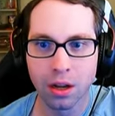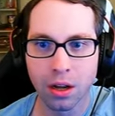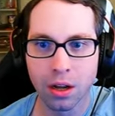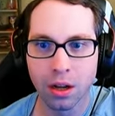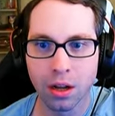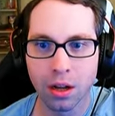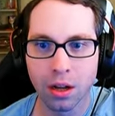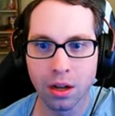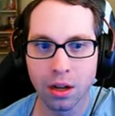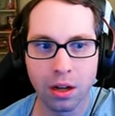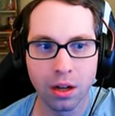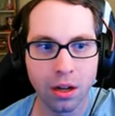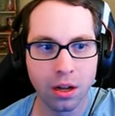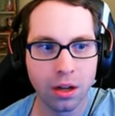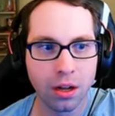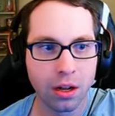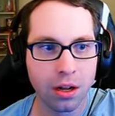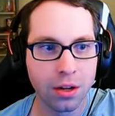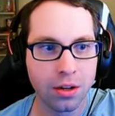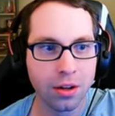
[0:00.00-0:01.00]

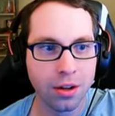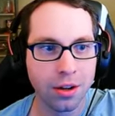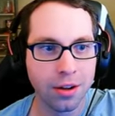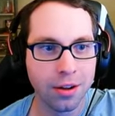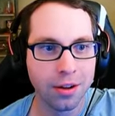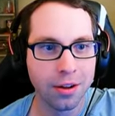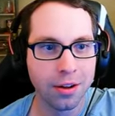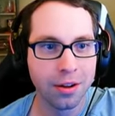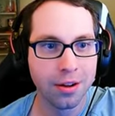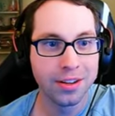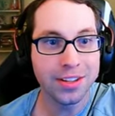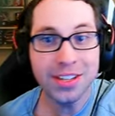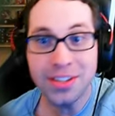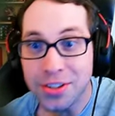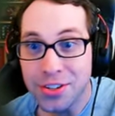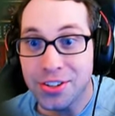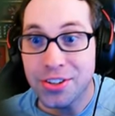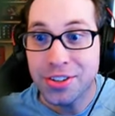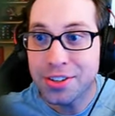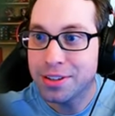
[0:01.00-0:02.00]

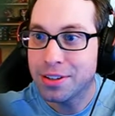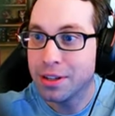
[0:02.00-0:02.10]
Nothing is said.